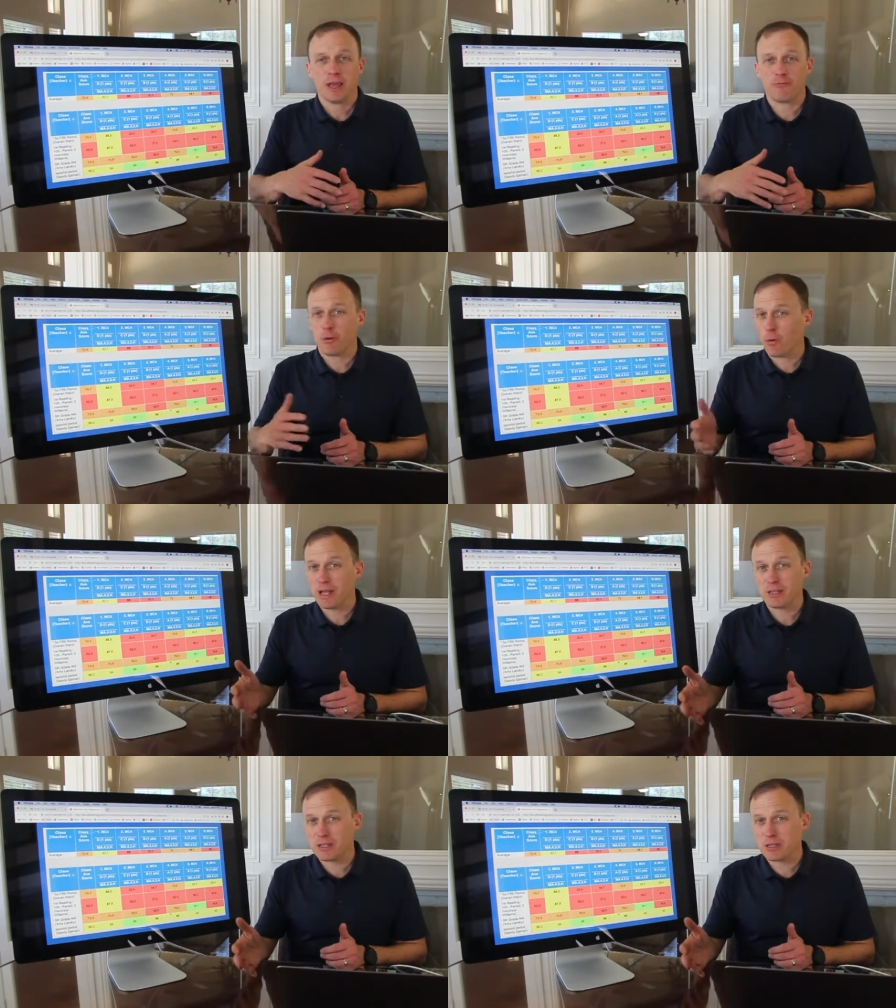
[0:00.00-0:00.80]
Now, if we
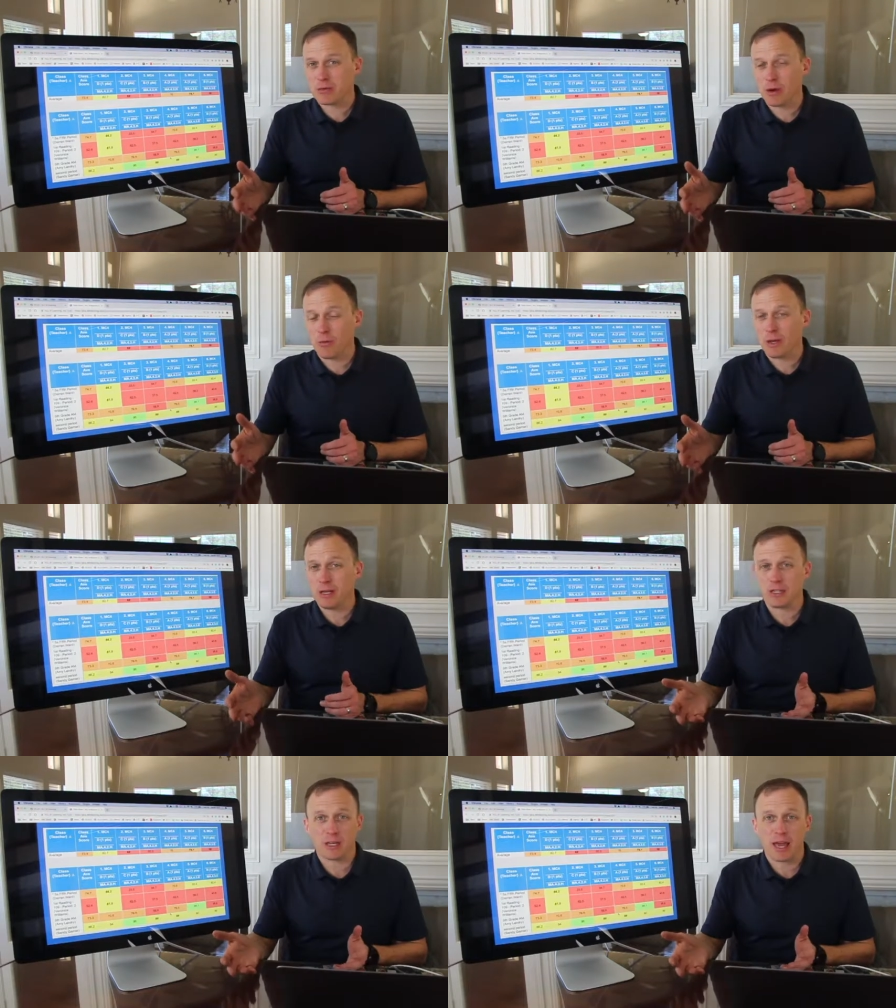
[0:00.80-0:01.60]
wait six or eight
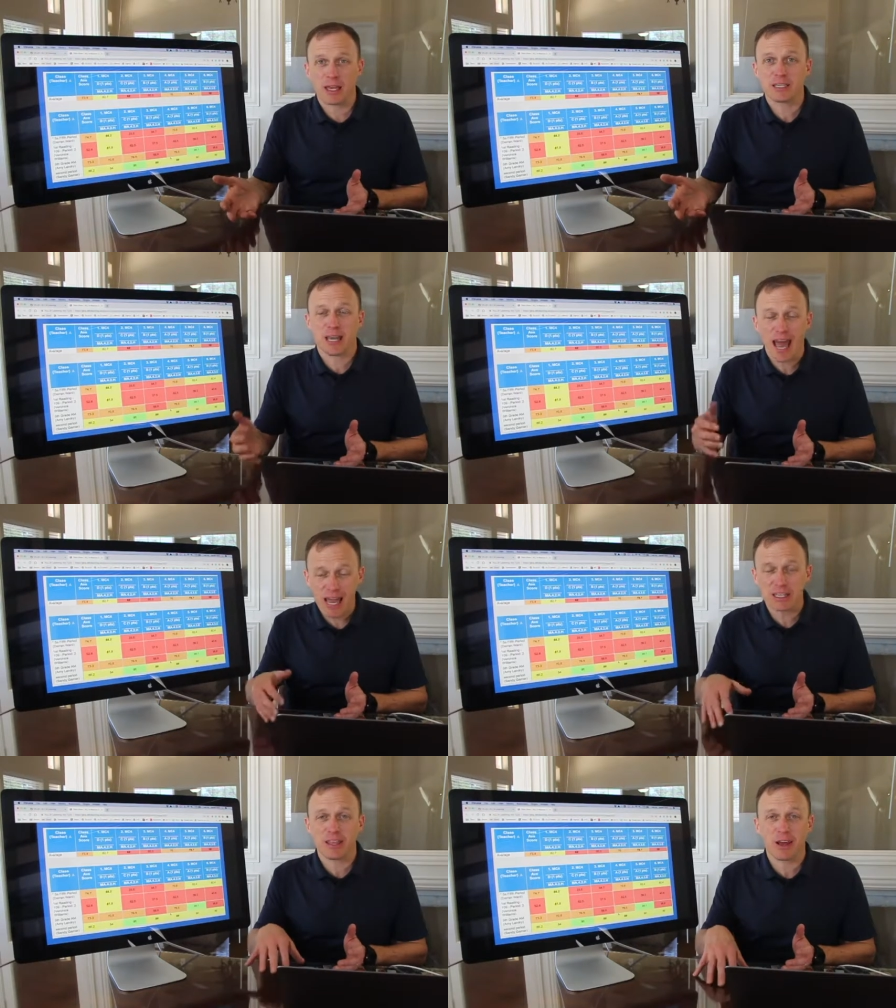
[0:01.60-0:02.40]
weeks to ask,
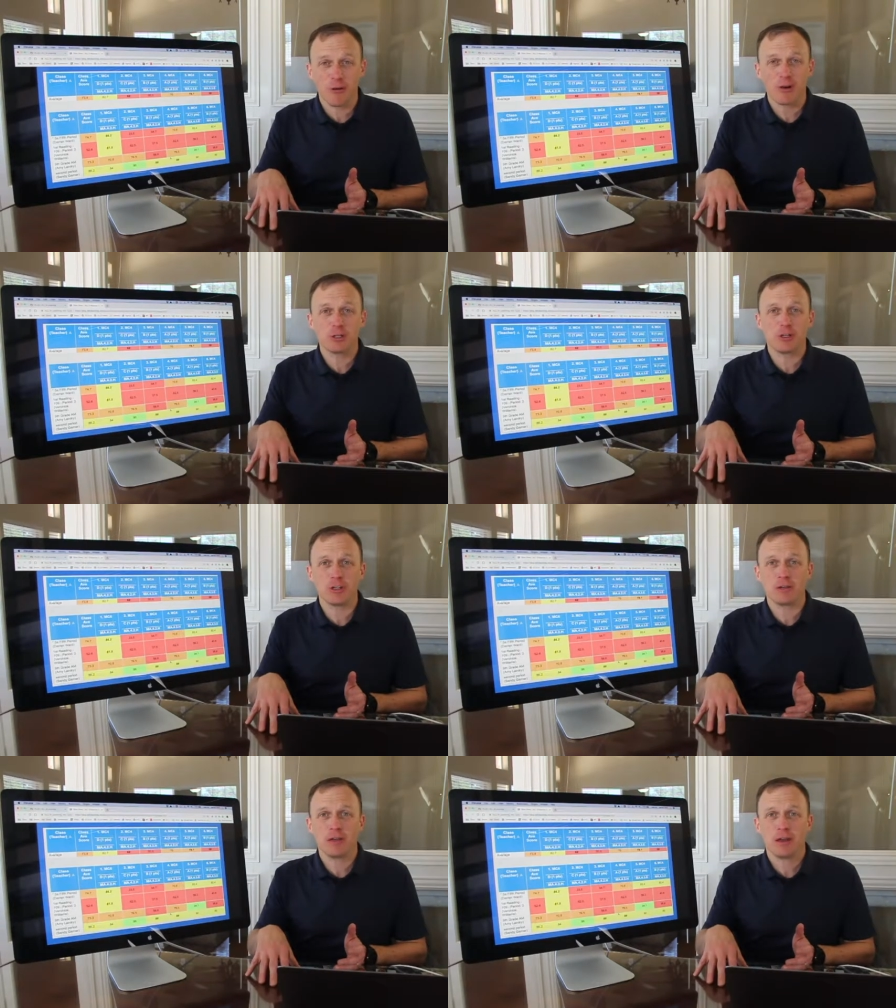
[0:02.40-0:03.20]
ask that
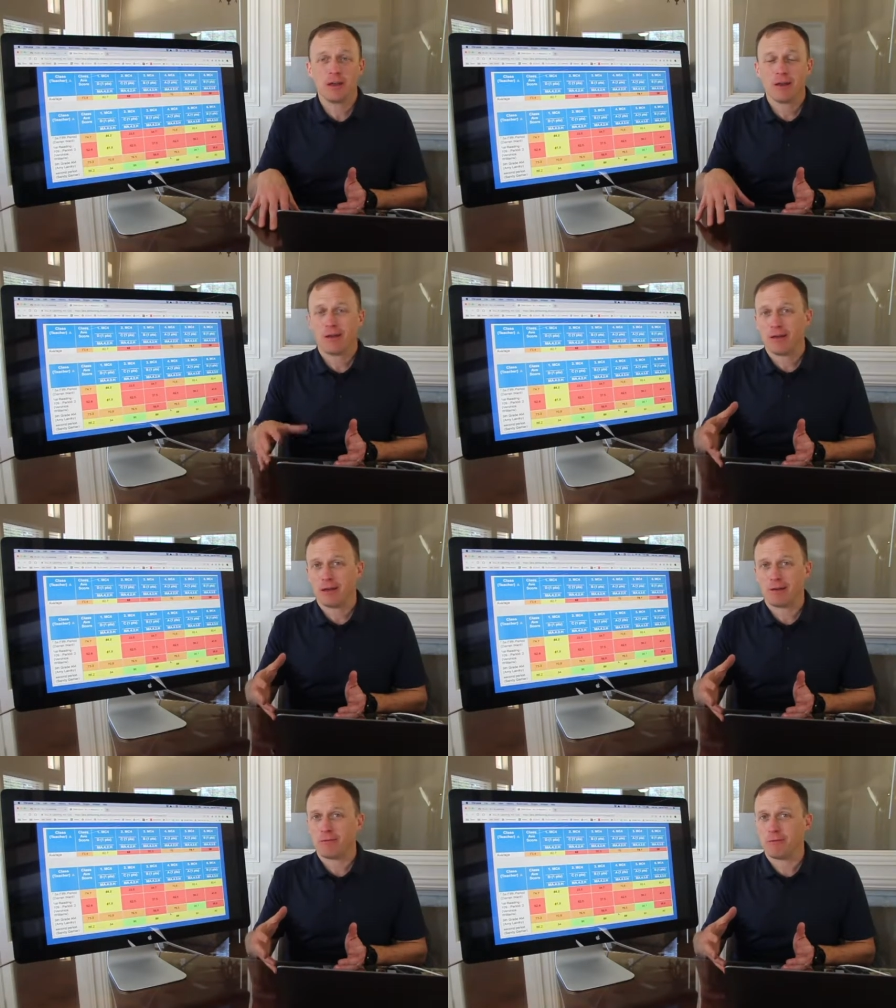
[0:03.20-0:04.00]
question,
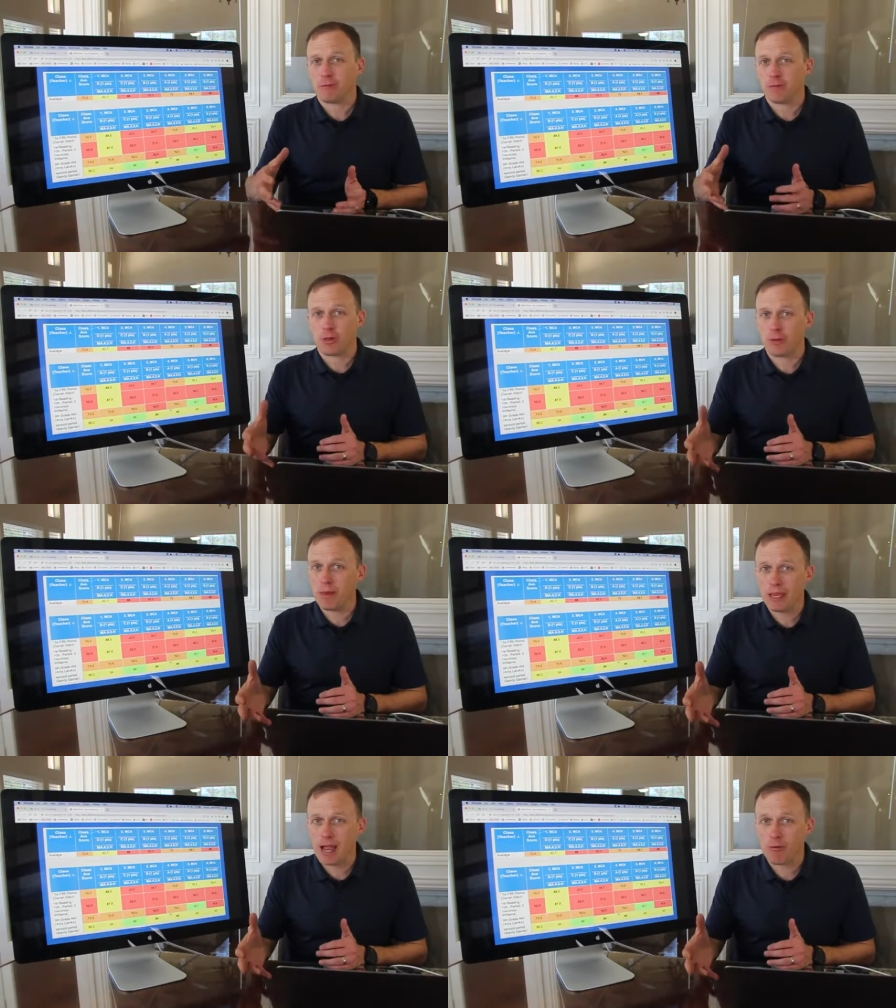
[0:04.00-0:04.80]
uh,
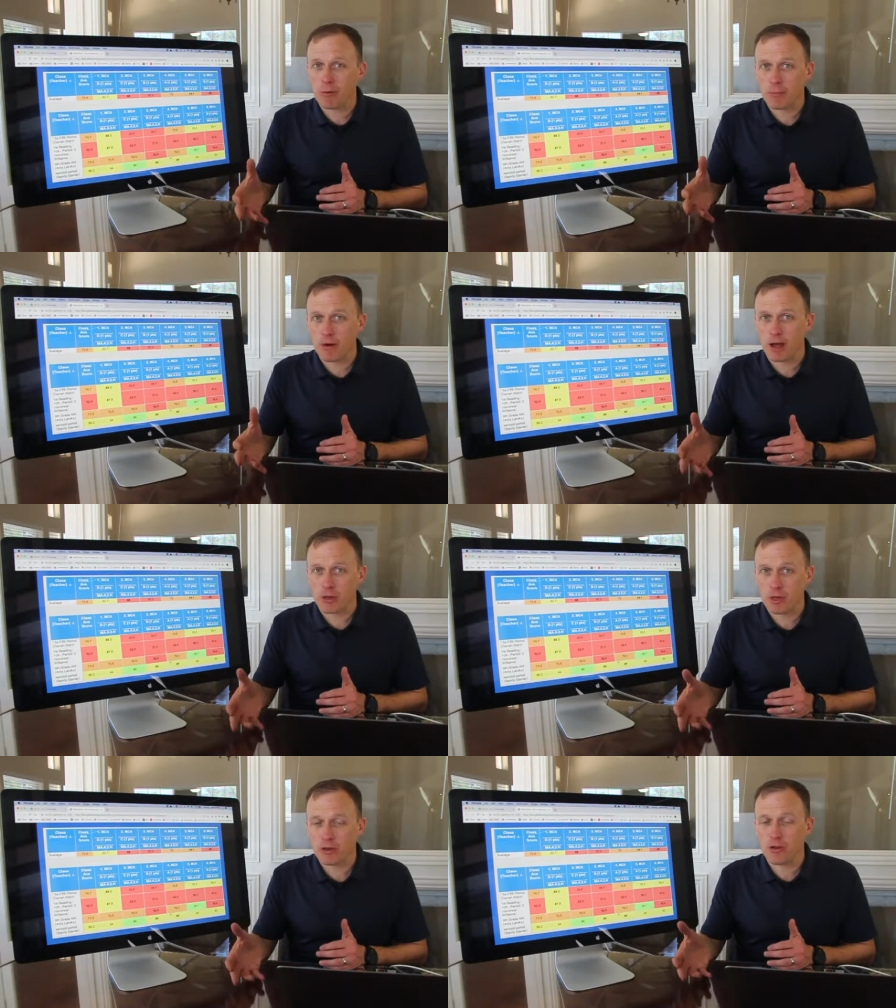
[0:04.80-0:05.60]
she may not remember
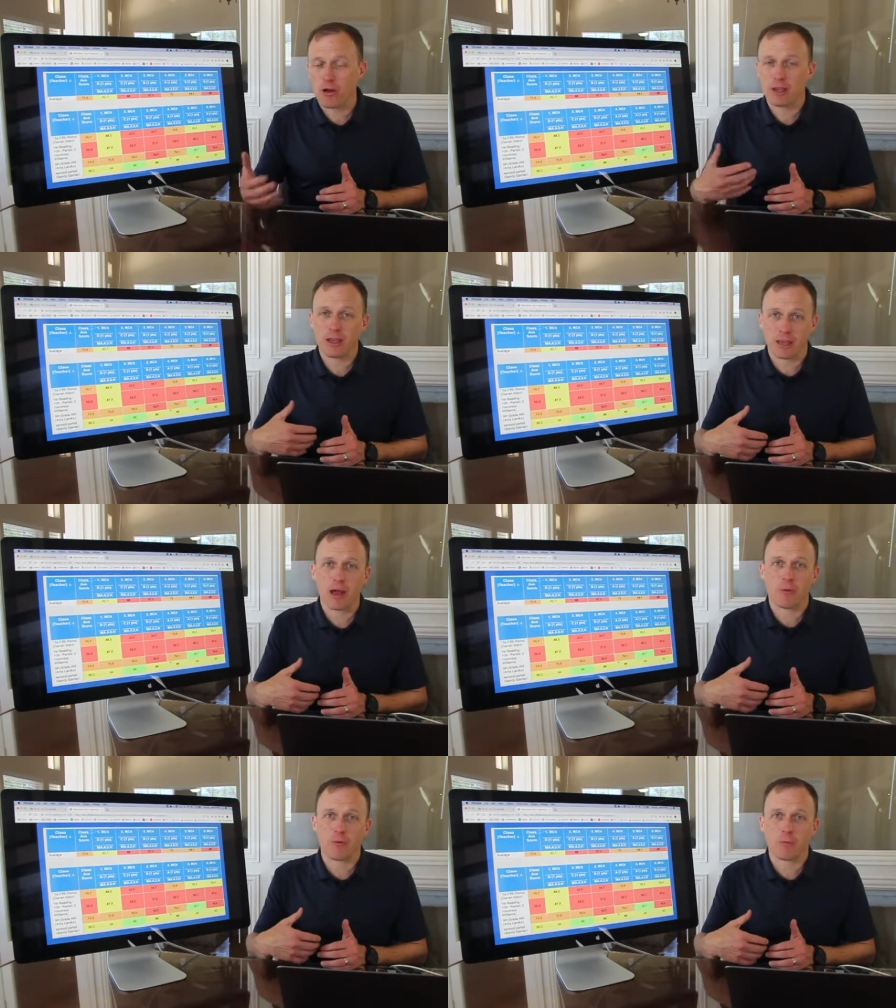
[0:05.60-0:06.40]
how she taught it,
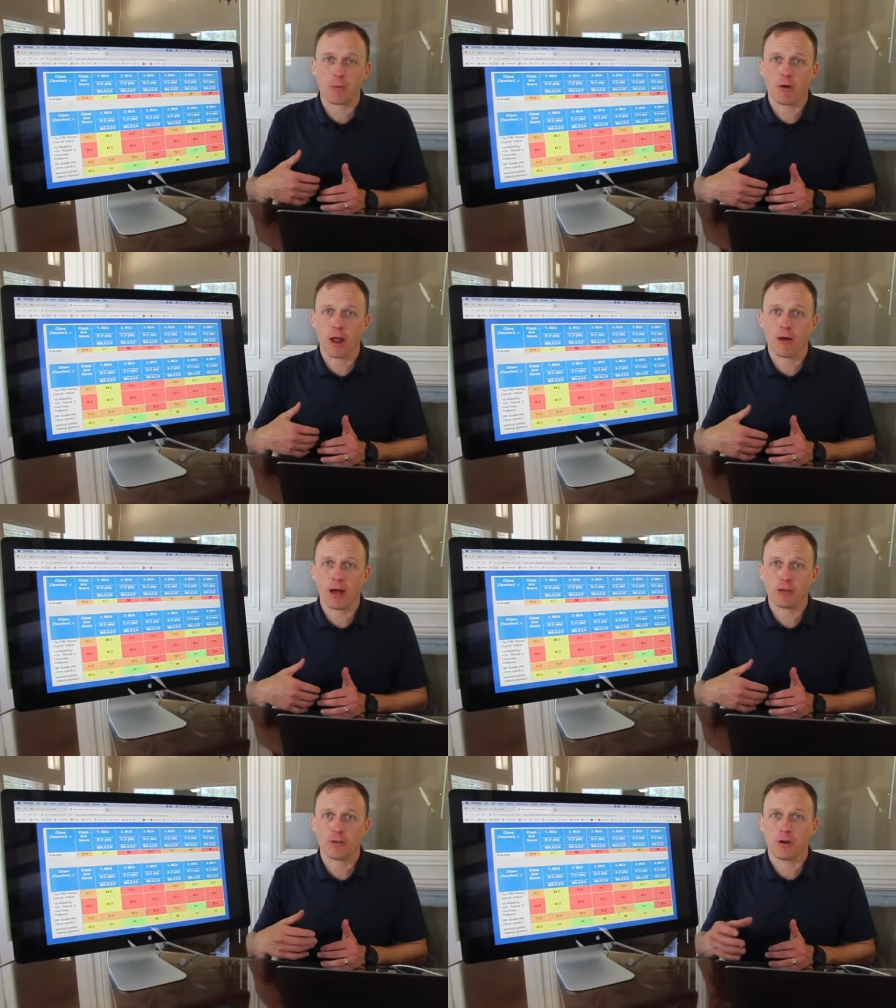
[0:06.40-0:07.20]
and I won't remember
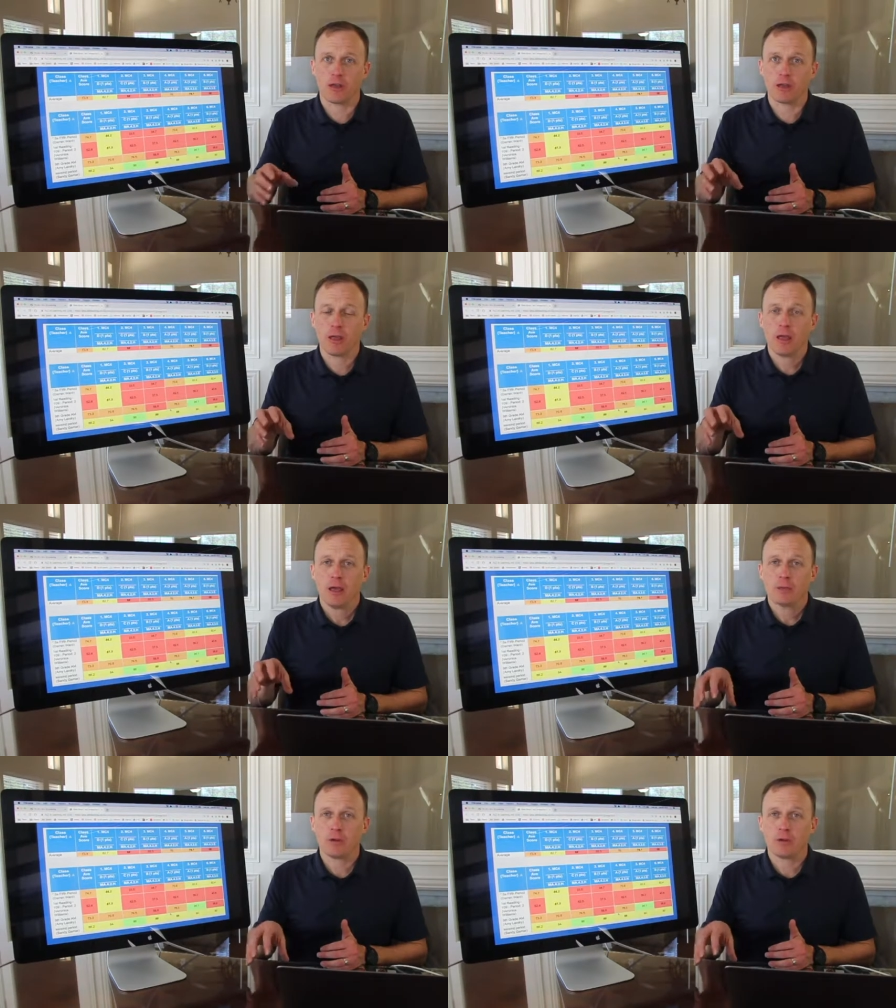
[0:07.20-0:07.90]
how I taught it.